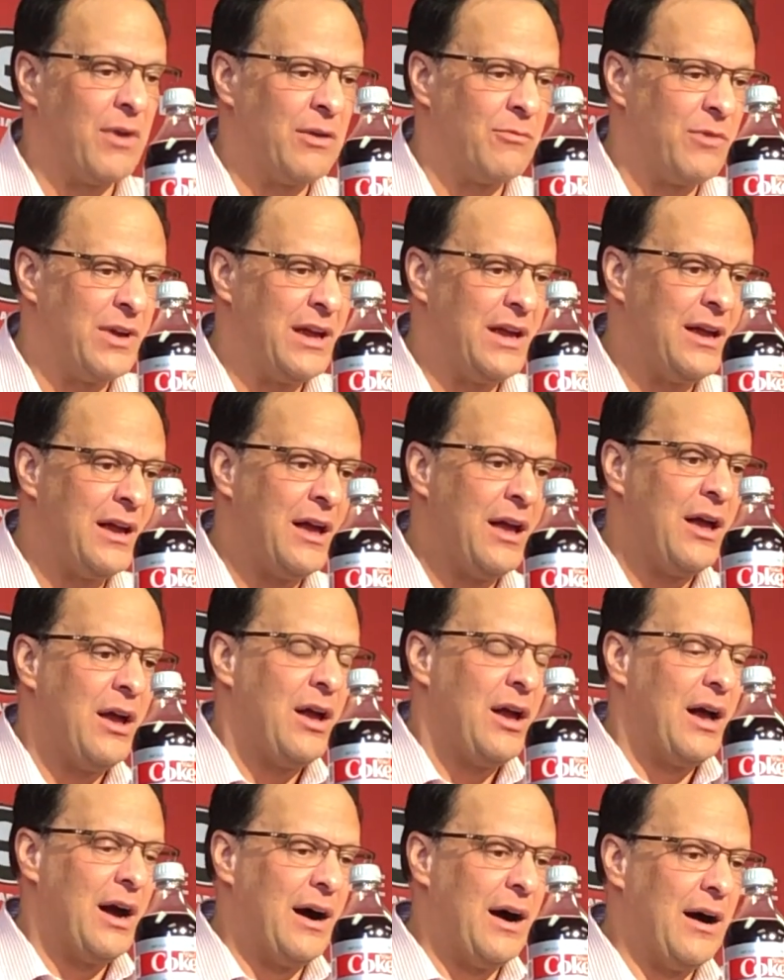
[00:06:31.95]
when
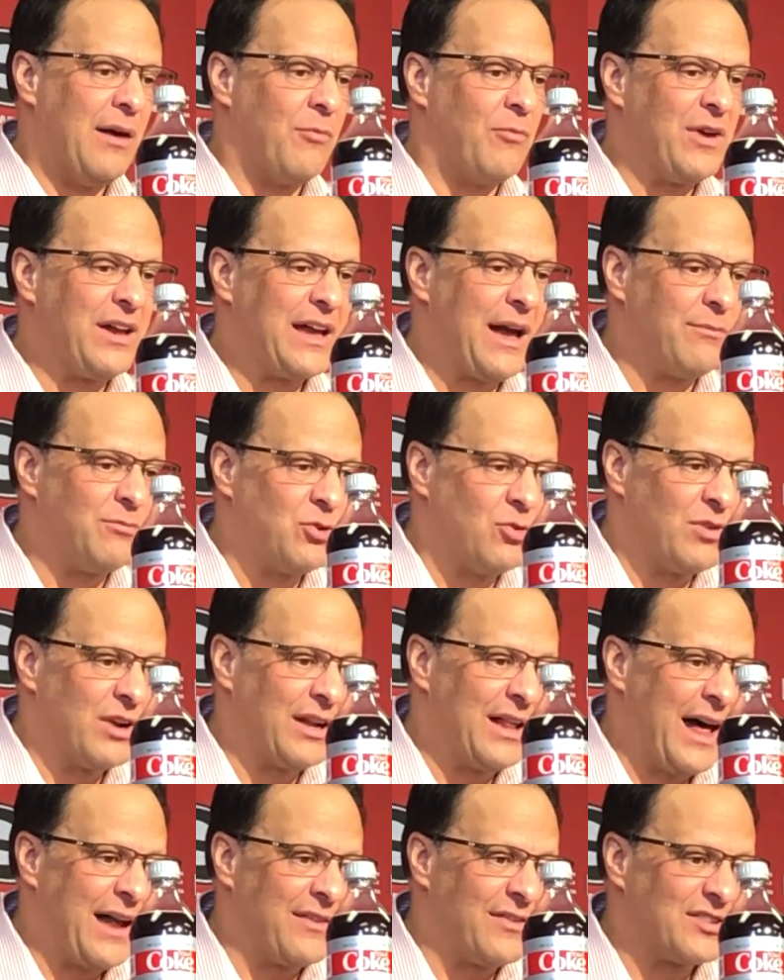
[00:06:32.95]
we kept
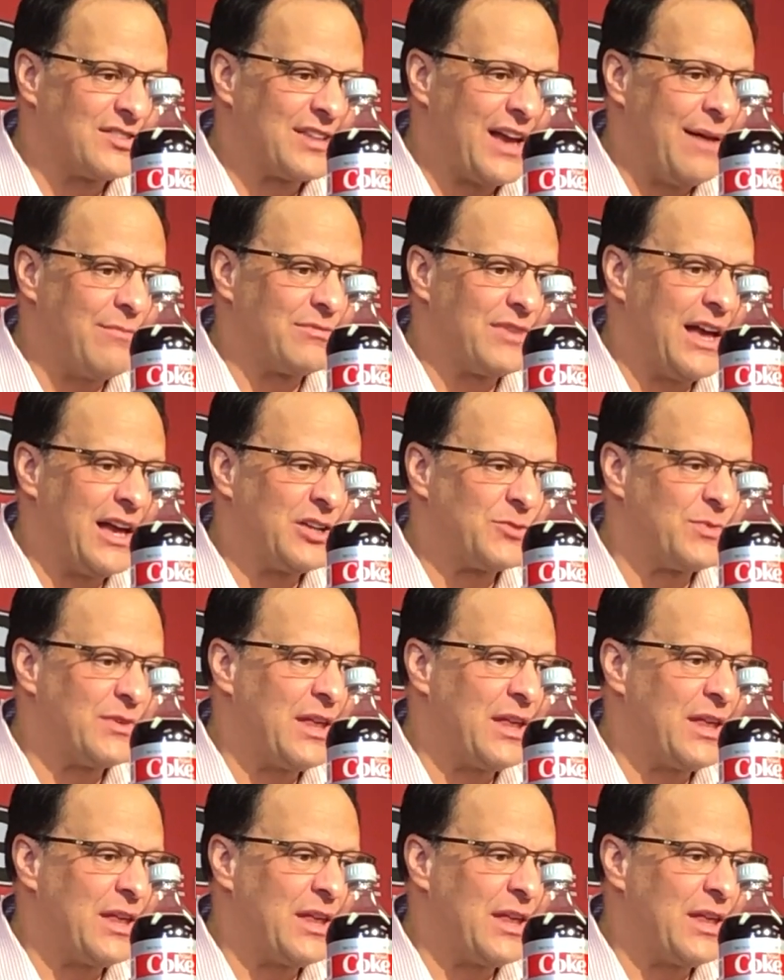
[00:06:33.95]
doing a lot of the same things,